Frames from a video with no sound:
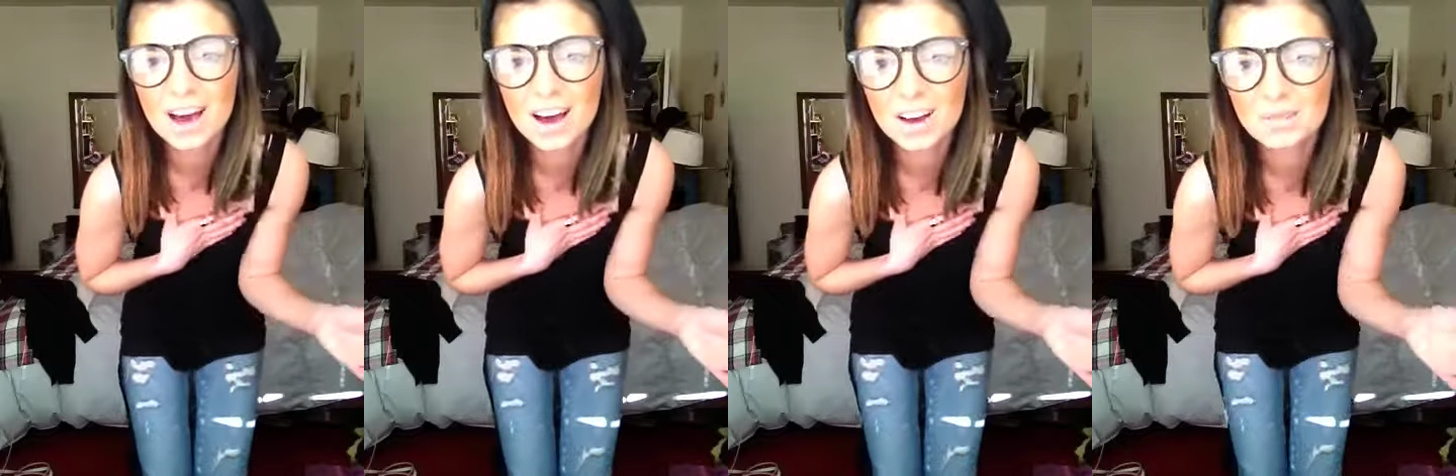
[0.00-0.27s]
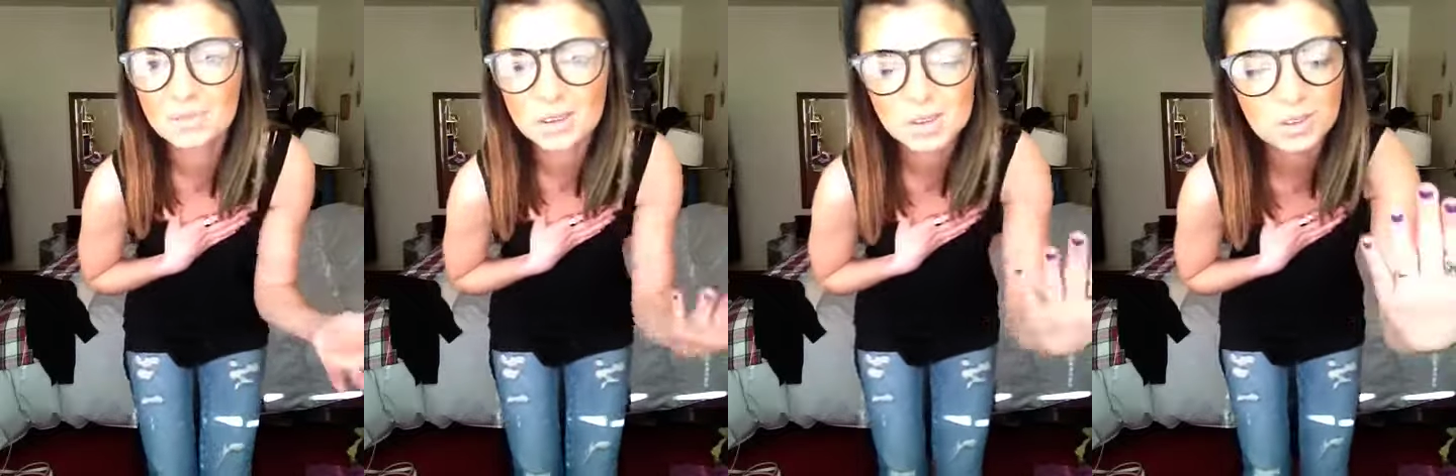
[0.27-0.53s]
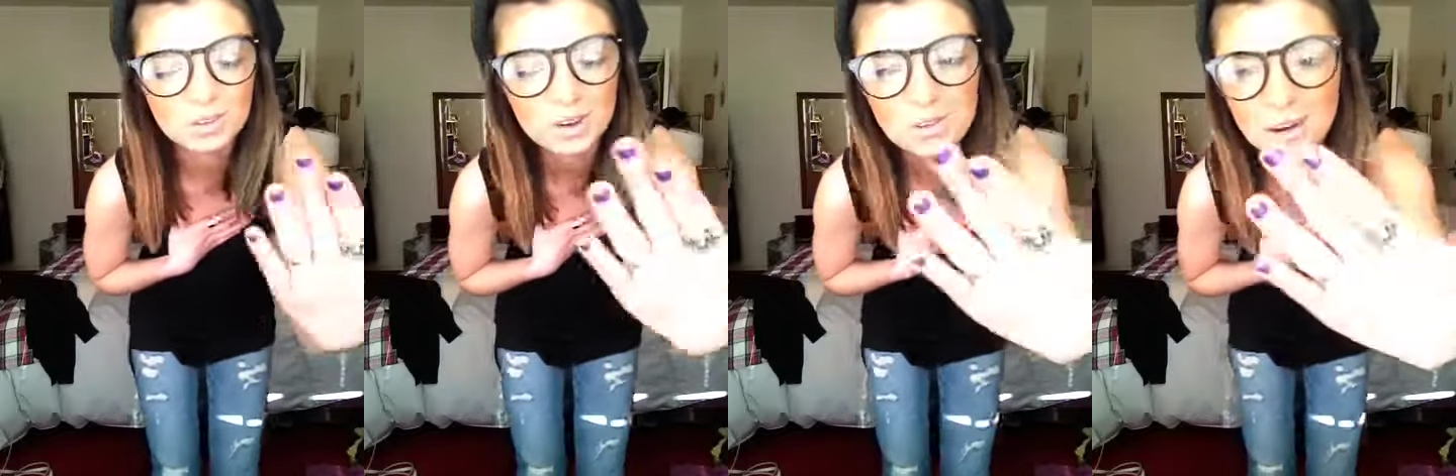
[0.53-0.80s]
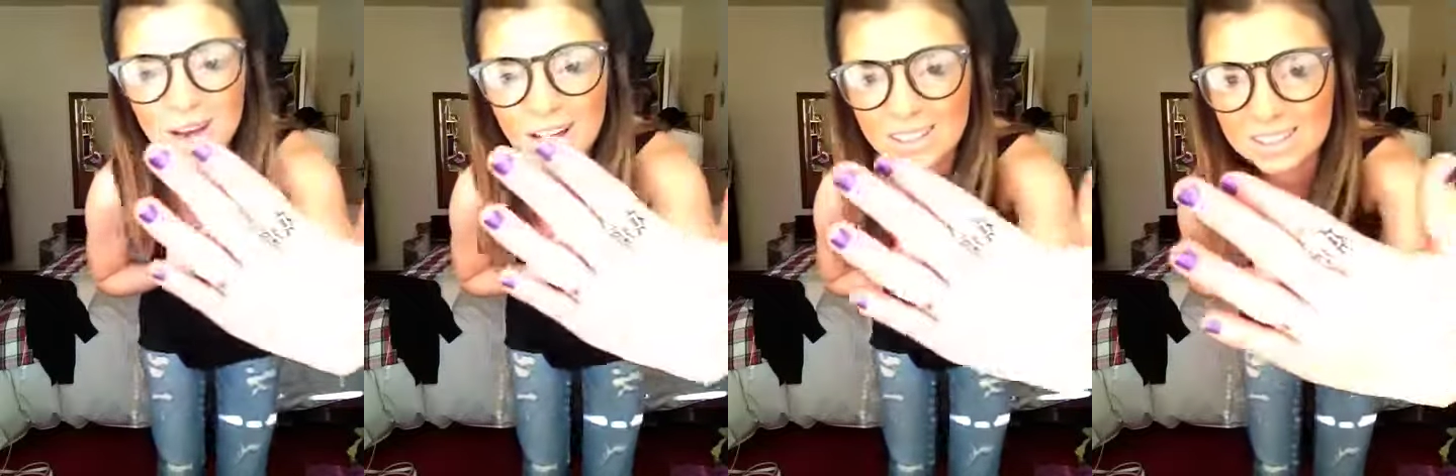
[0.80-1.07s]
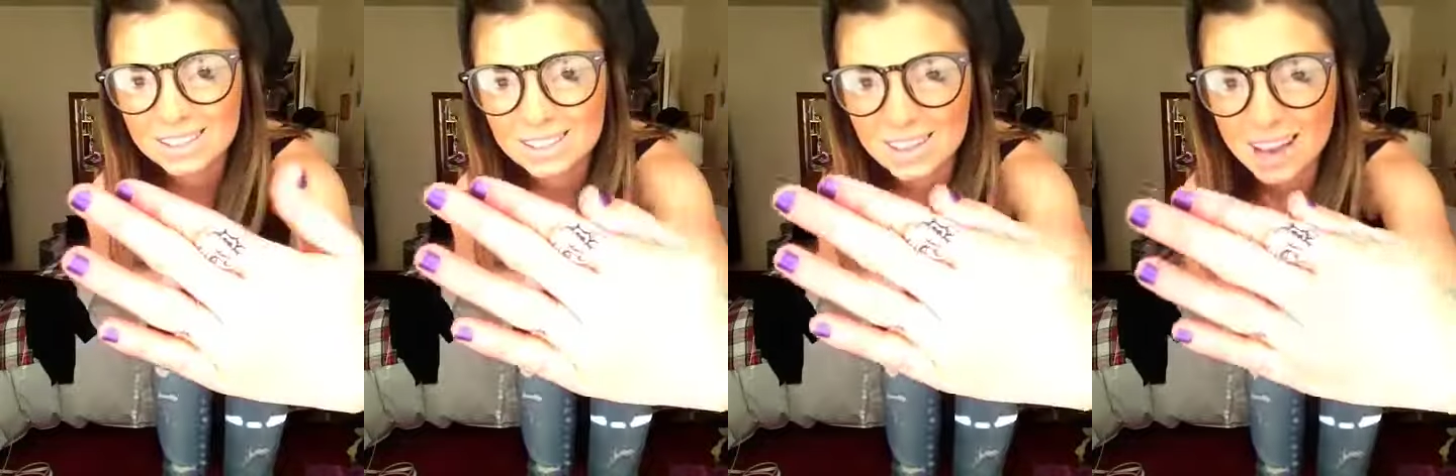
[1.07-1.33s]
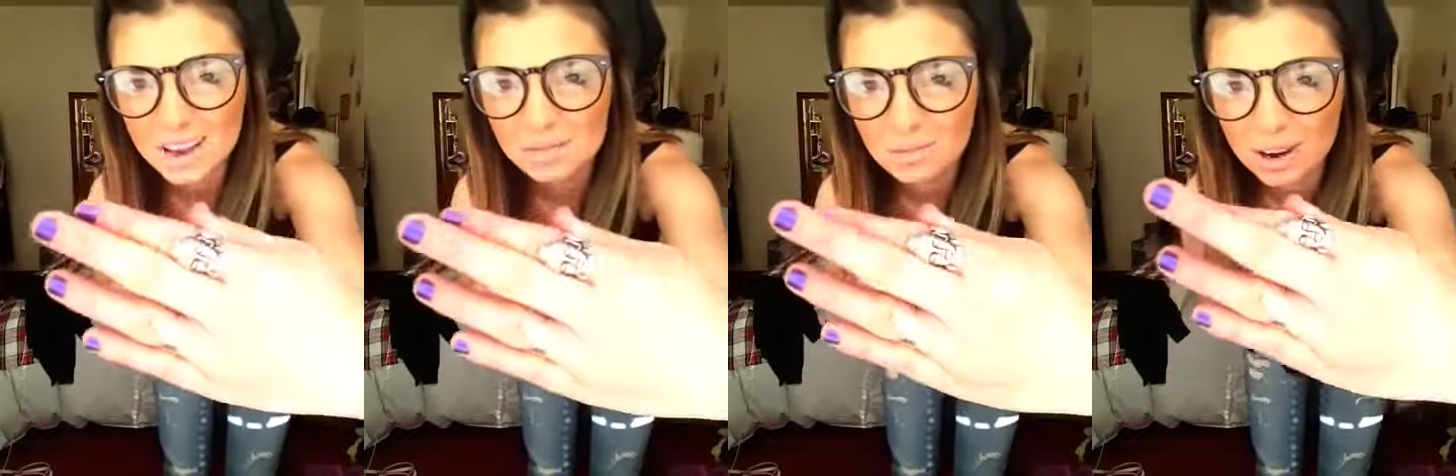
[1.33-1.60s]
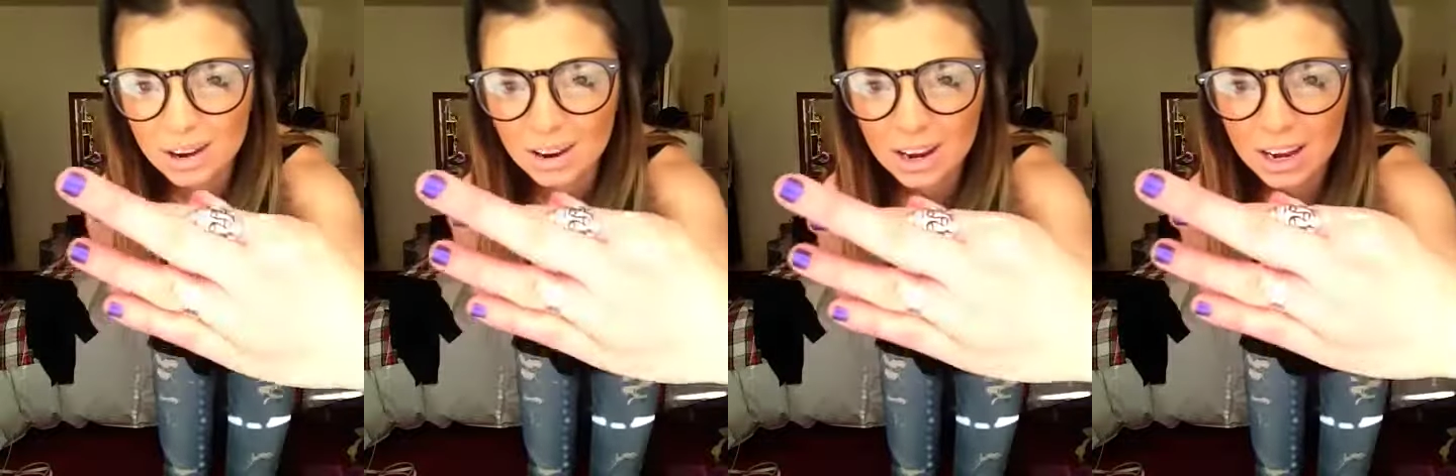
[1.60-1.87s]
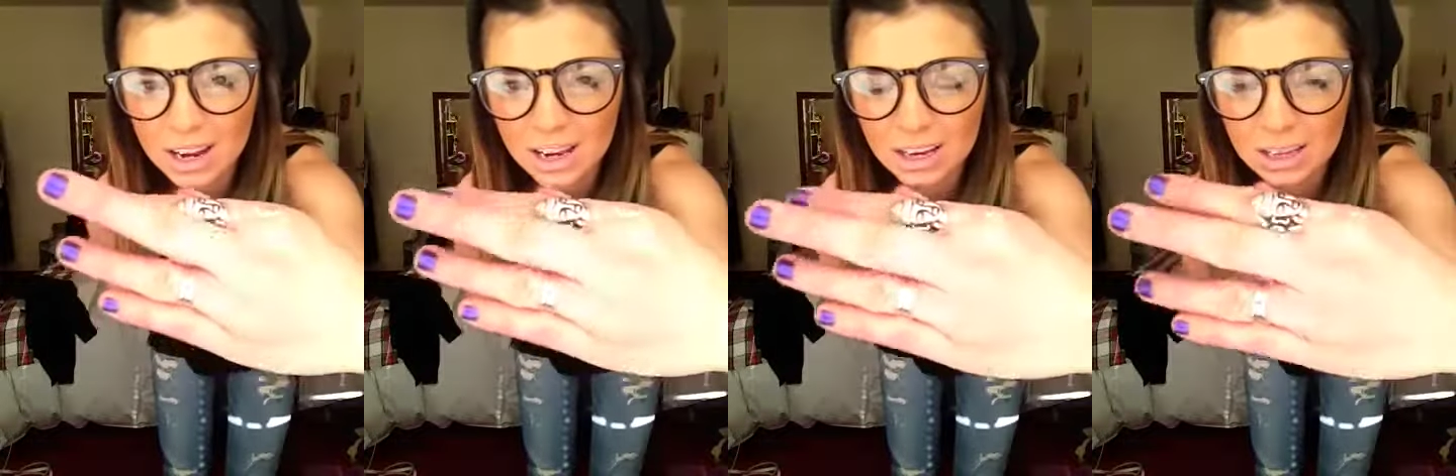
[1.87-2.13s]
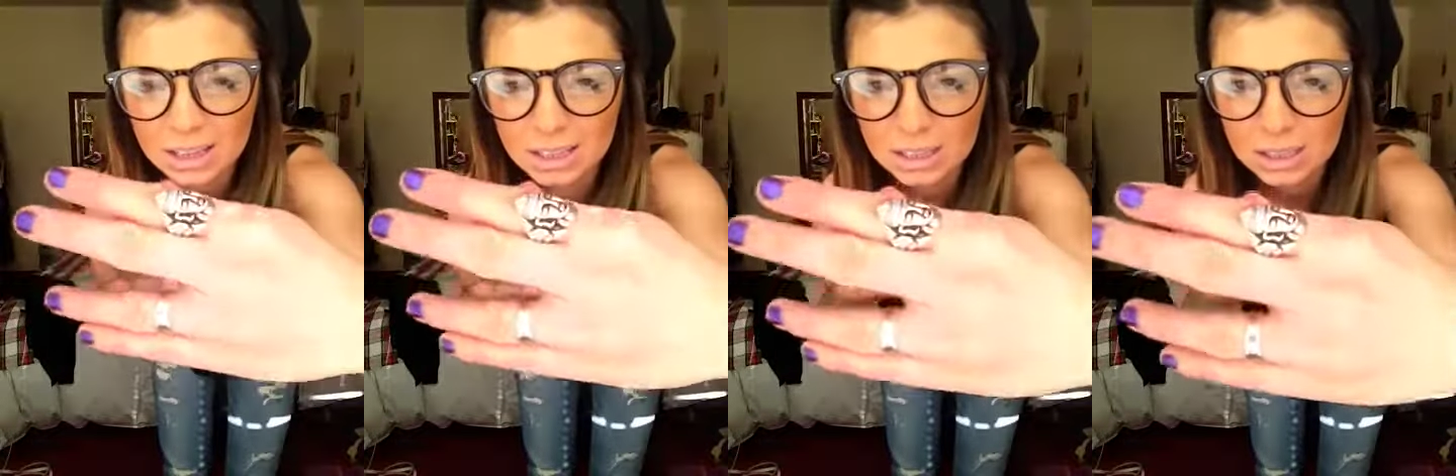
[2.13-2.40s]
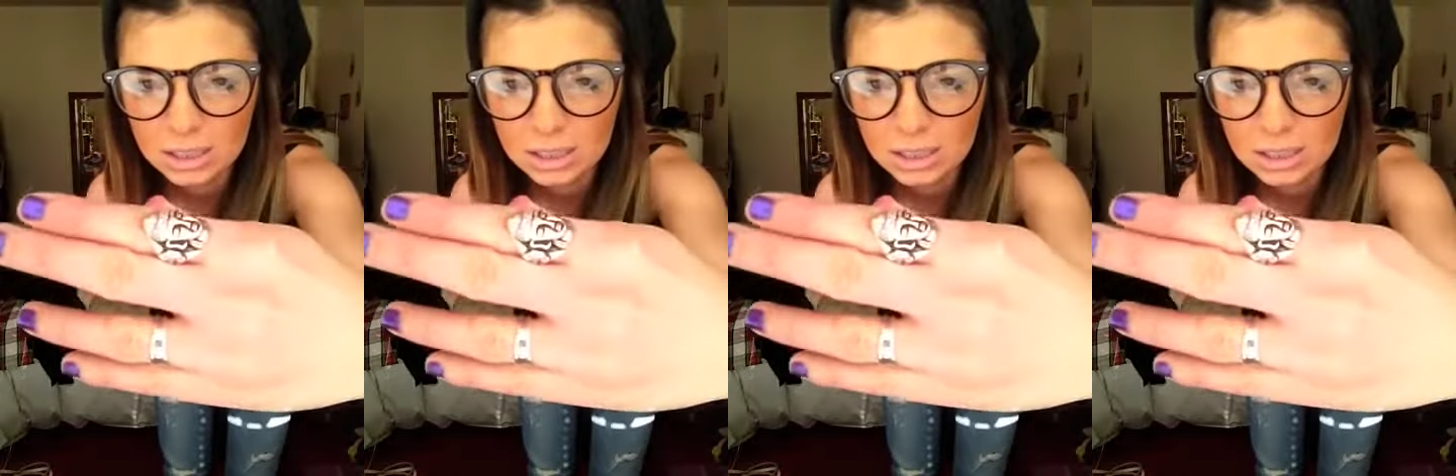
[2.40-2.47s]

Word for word: um, Jewelry-wise, I'm wearing